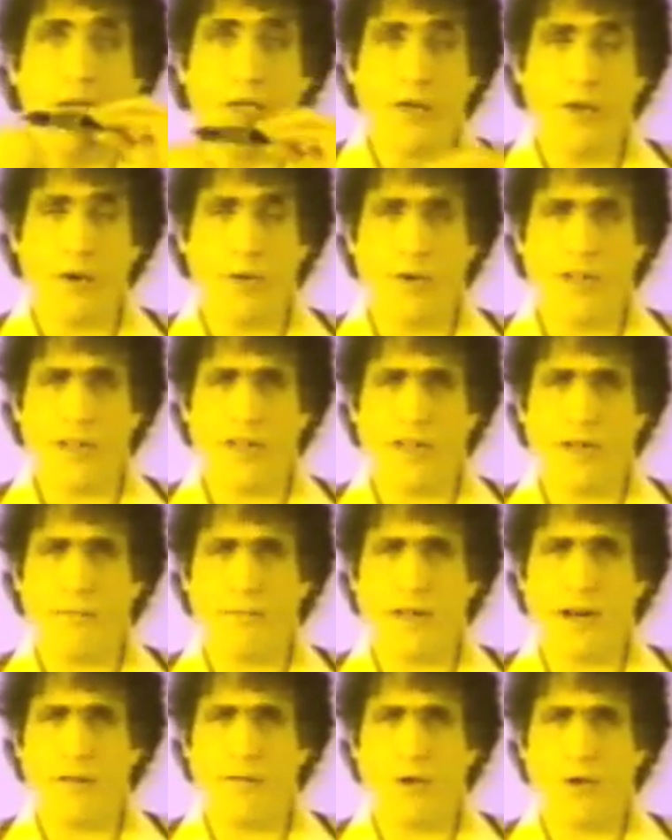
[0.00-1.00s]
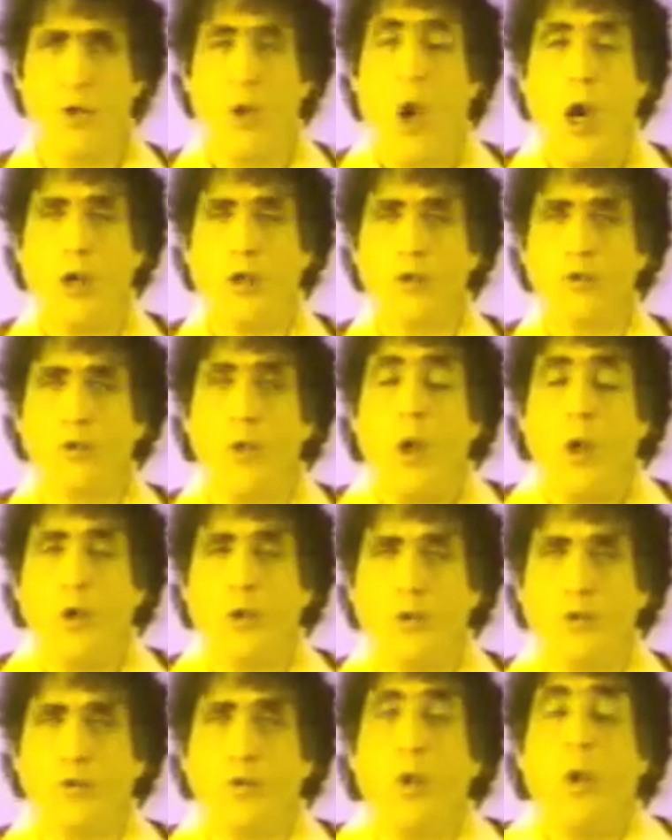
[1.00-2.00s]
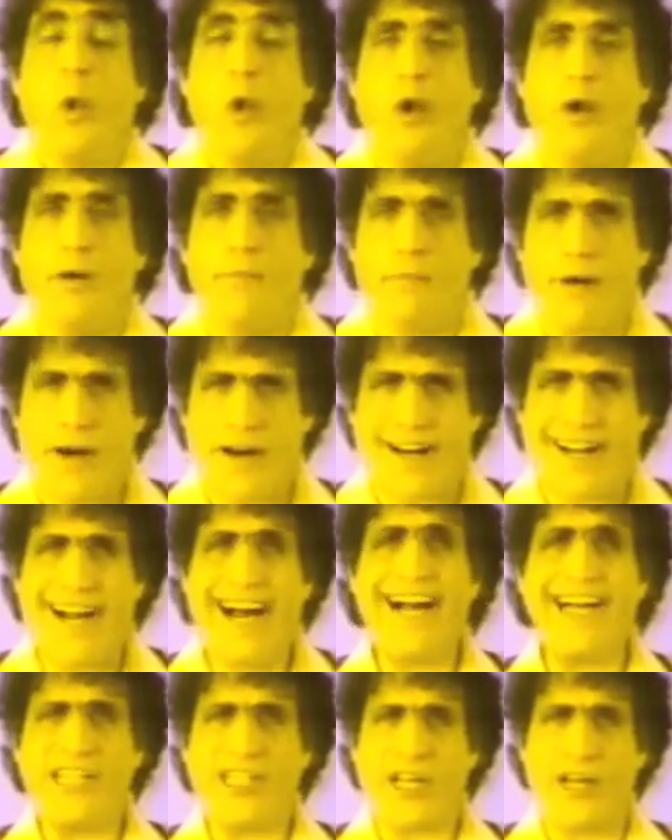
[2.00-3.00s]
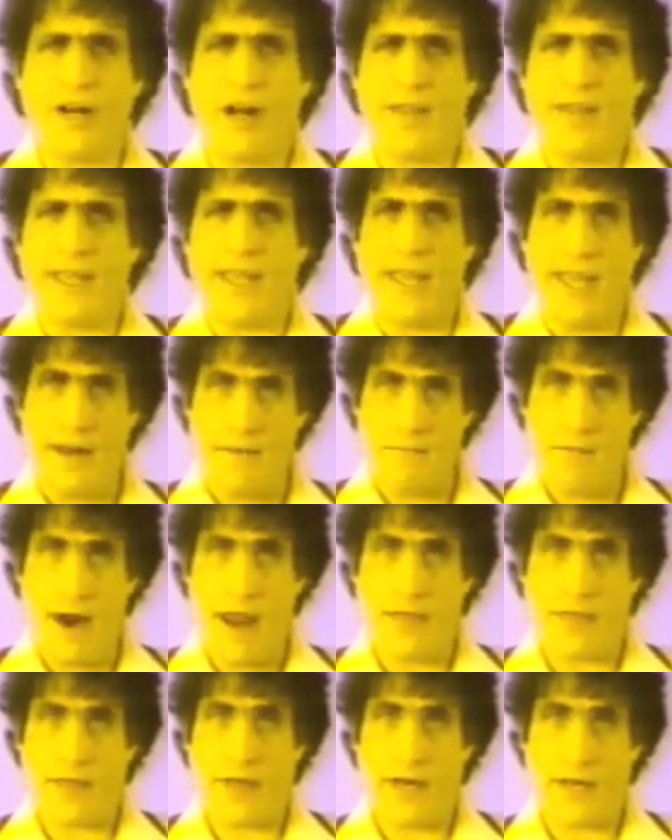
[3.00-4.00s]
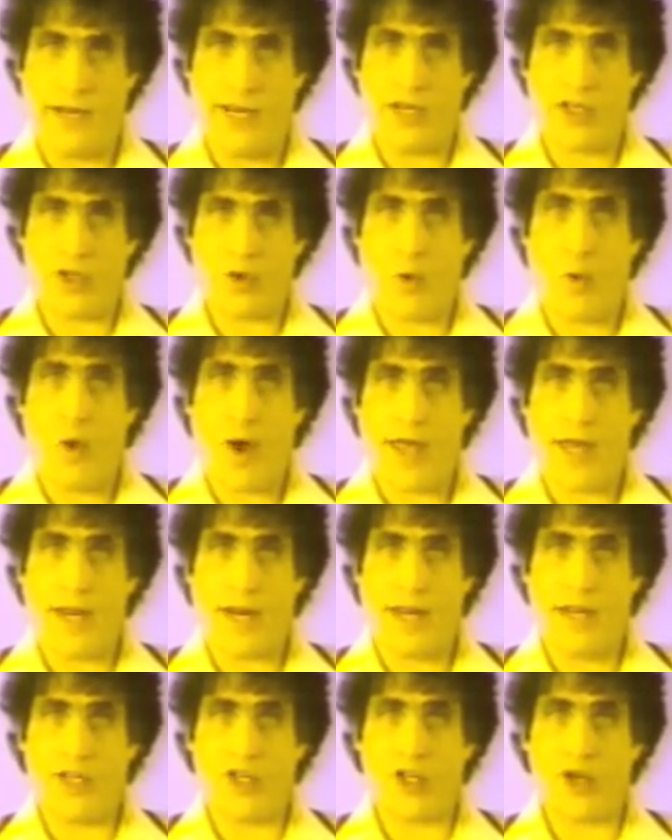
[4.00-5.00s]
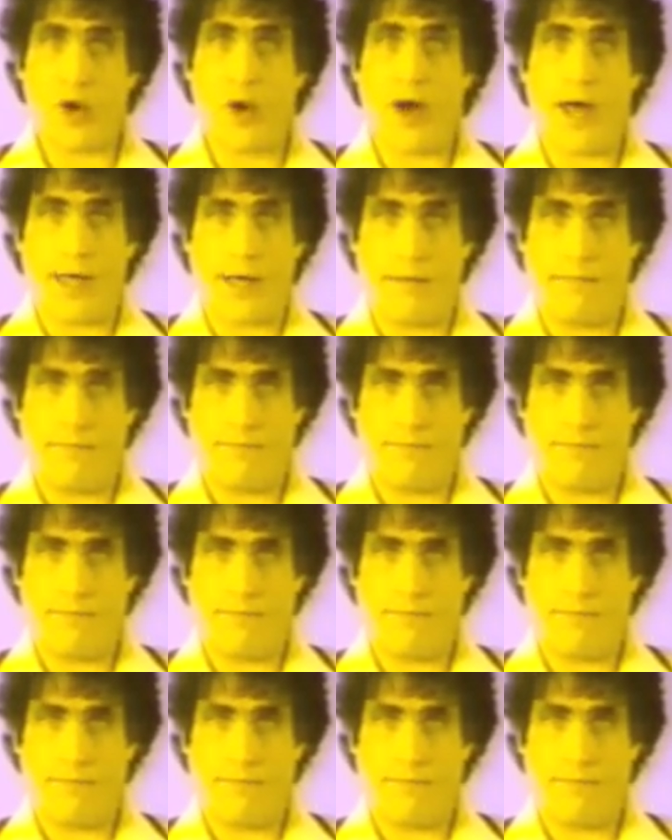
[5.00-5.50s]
Do it with a little bit of percussion on the in-breath on each oy and each yoy.